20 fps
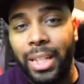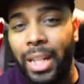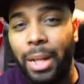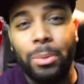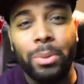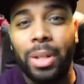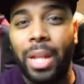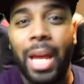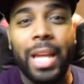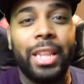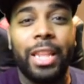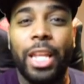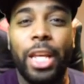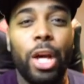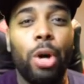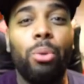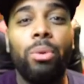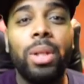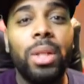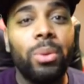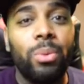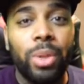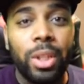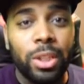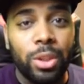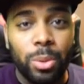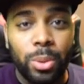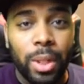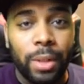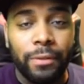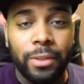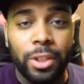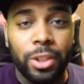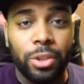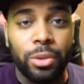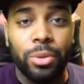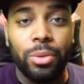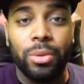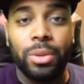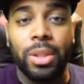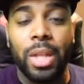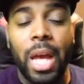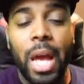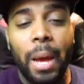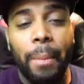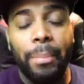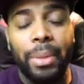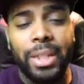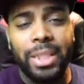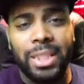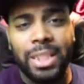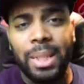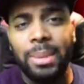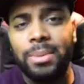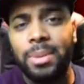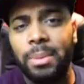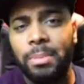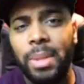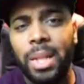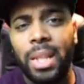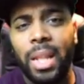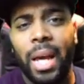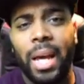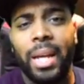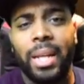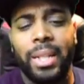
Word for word: They were like the only ones you'd ever choose. But it seems to me like